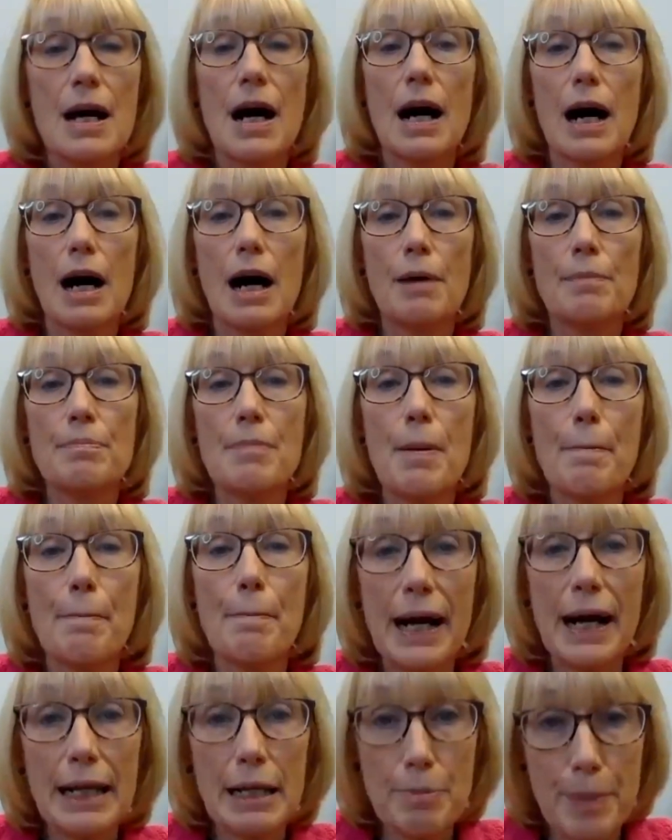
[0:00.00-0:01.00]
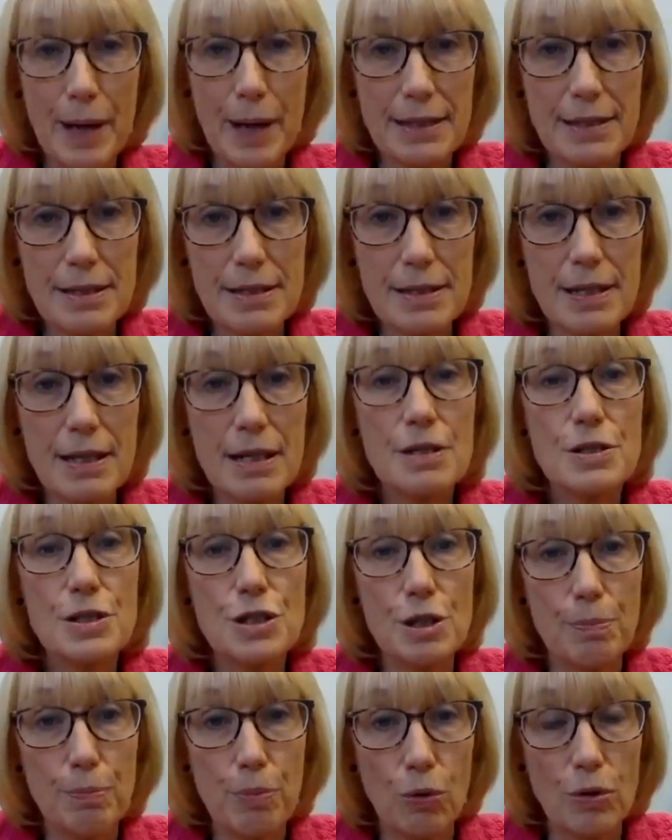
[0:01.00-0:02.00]
Mike Pence
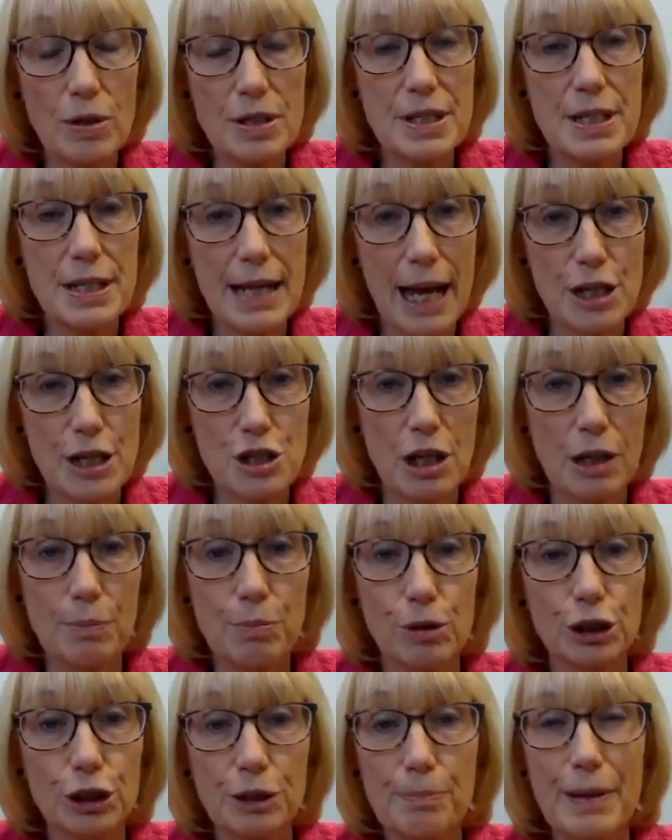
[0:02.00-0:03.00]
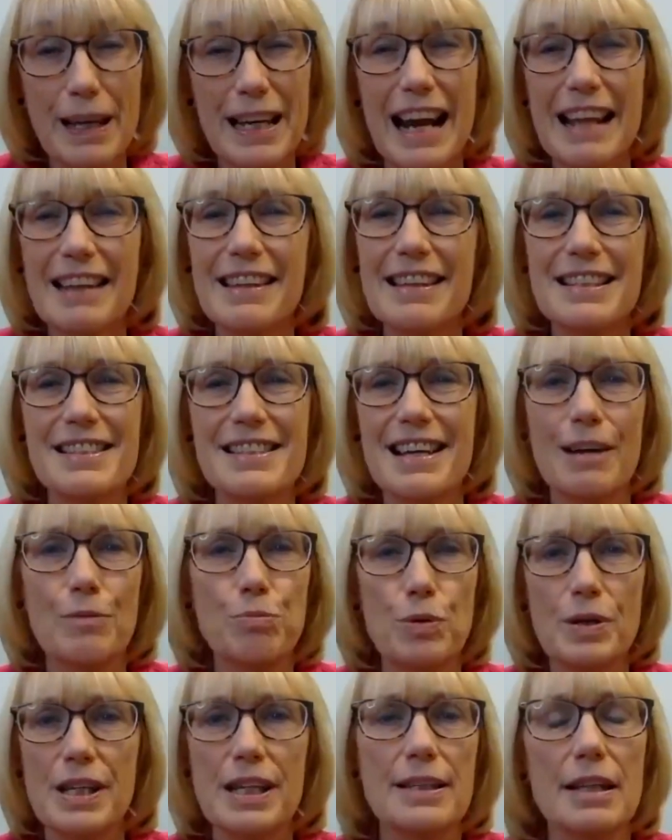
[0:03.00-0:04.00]
supports a national abortion ban. I think
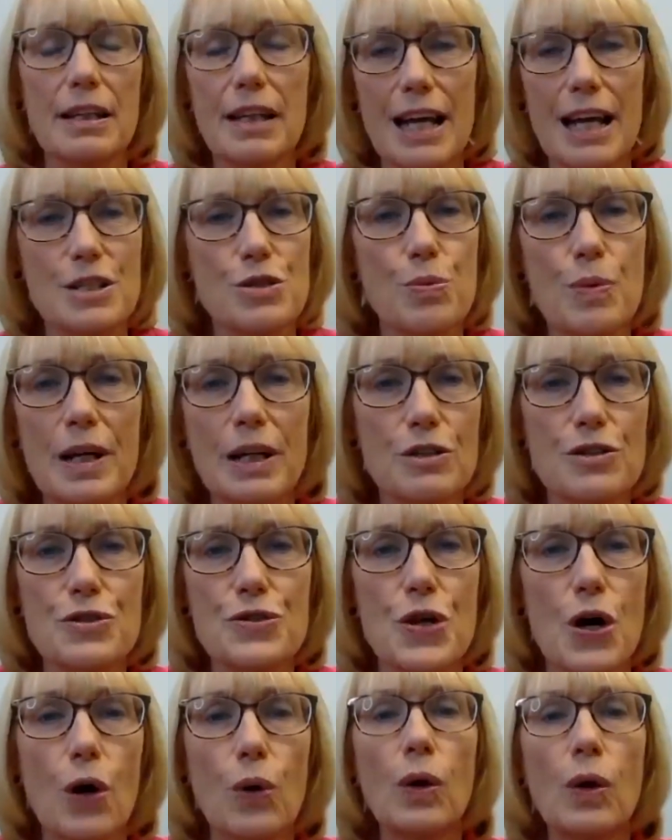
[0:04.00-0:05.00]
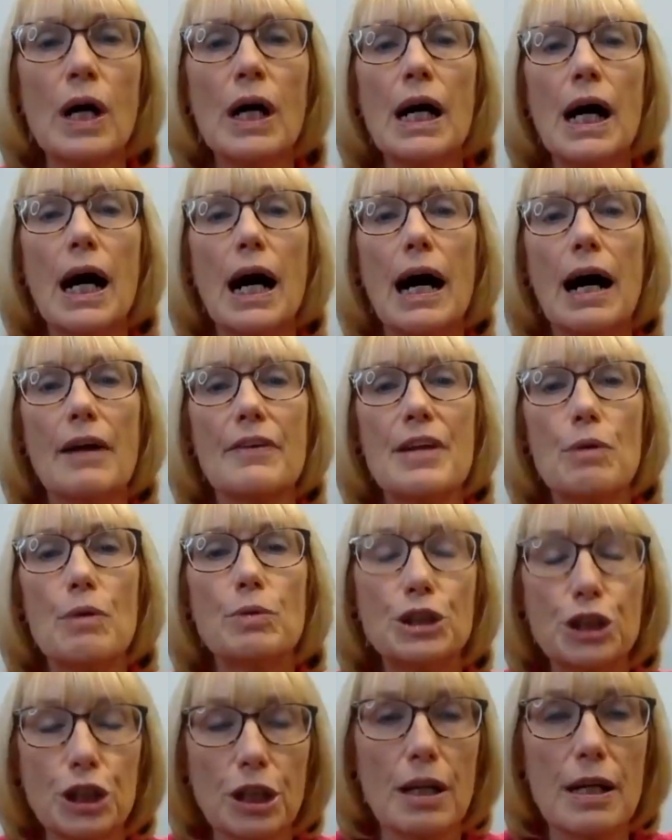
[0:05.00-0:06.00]
said within the last week or so that
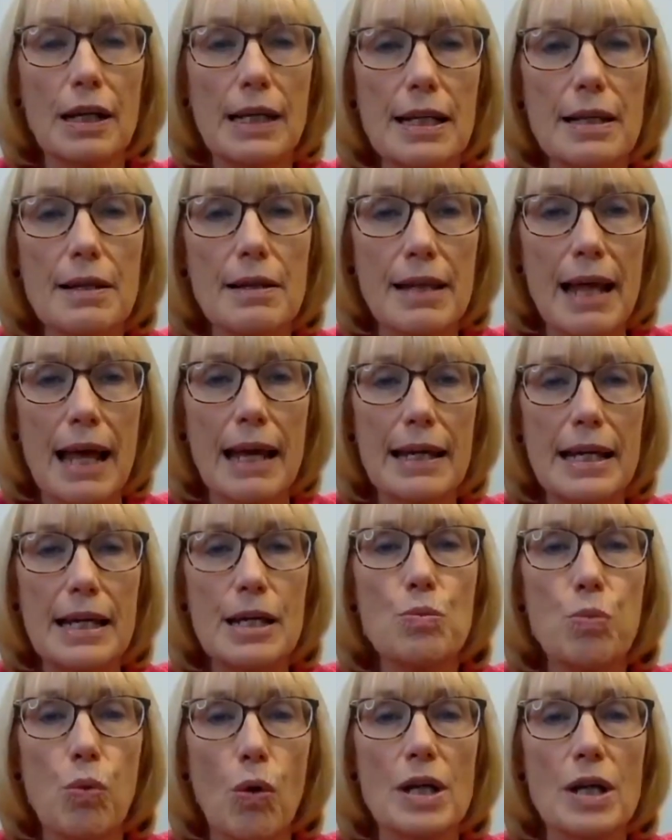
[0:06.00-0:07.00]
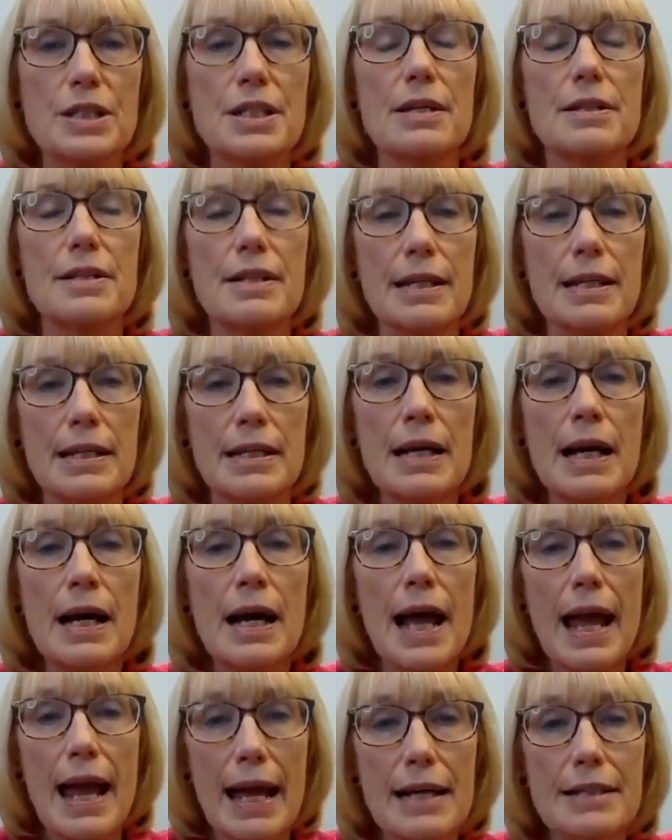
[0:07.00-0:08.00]
we should he wanted the
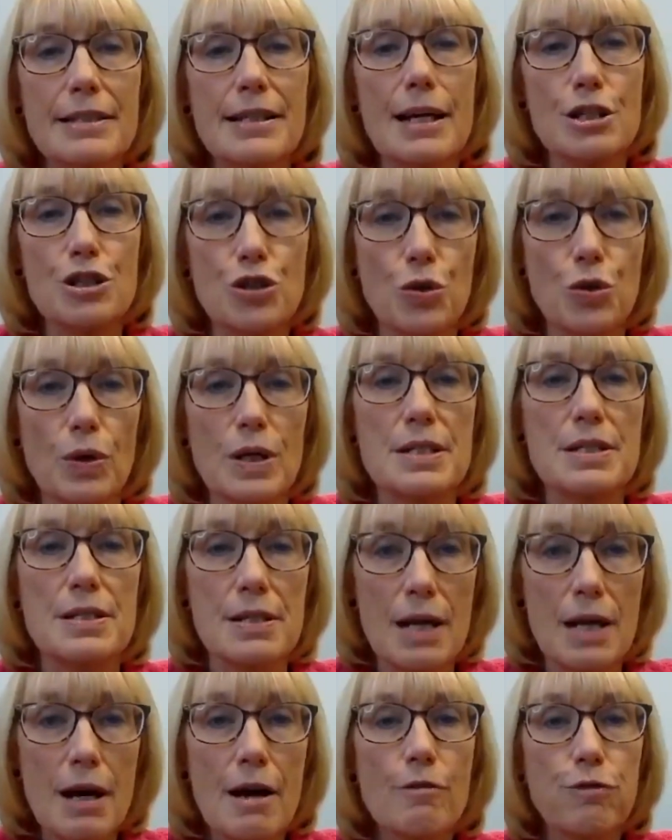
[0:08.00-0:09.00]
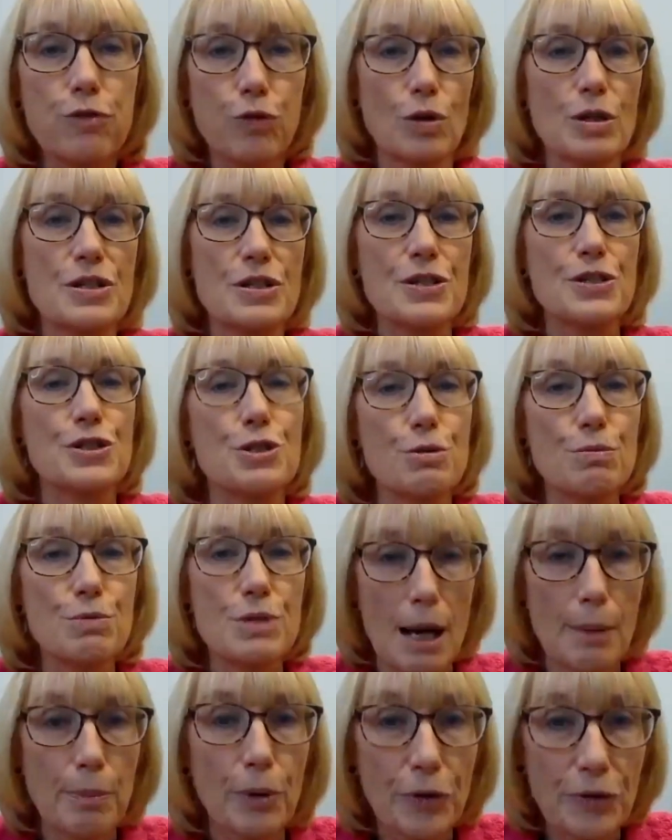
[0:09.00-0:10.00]
anti-choice forces to
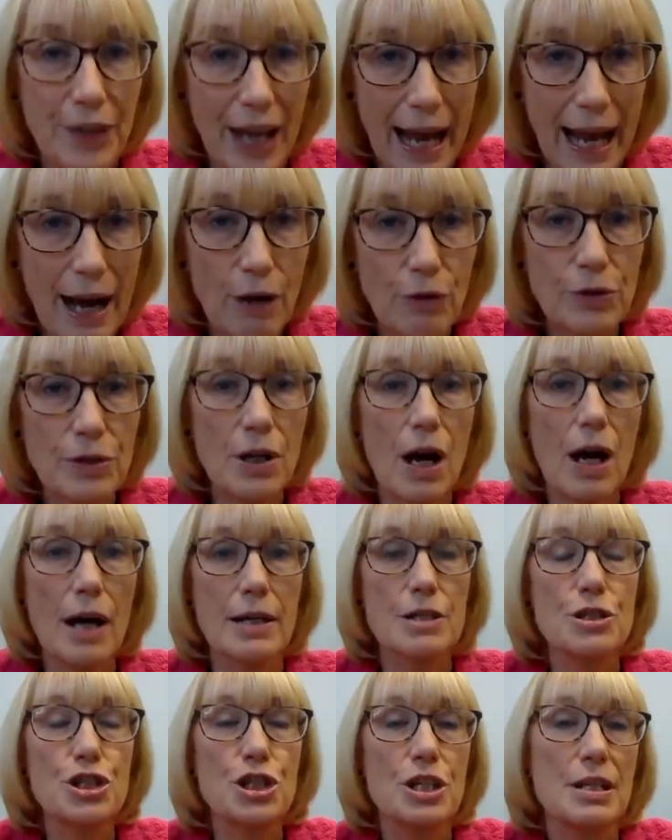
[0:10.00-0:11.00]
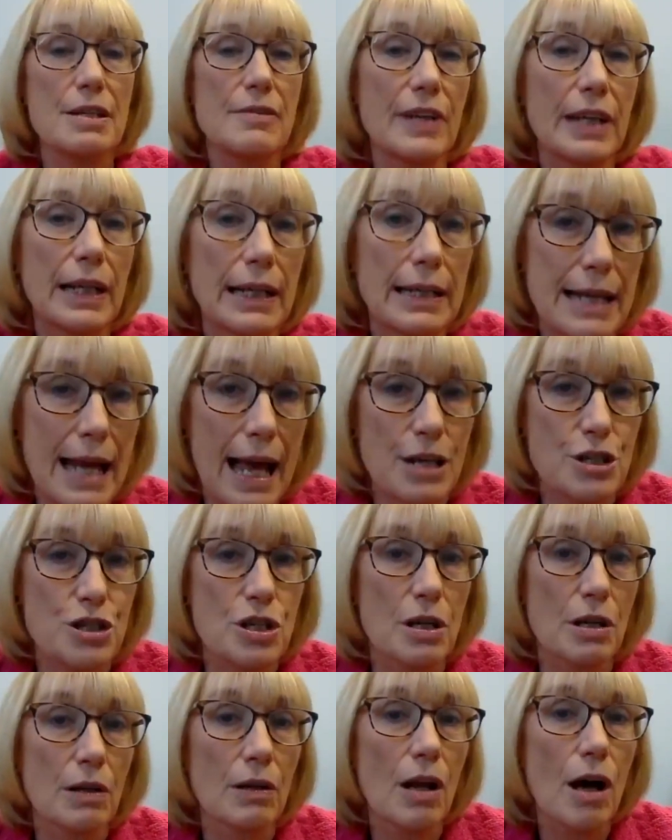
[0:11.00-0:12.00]
double down on achieving a
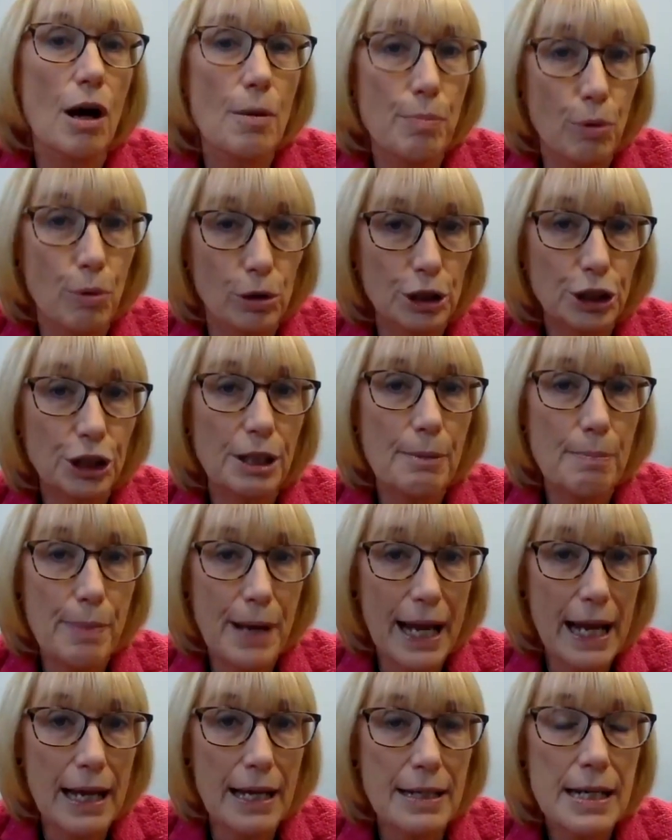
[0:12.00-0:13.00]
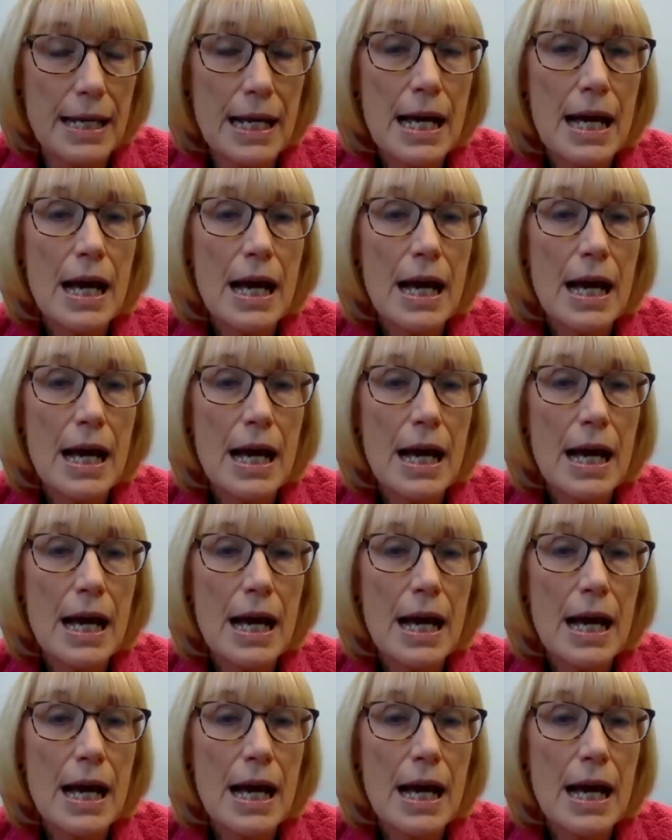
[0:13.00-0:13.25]
national abortion ban.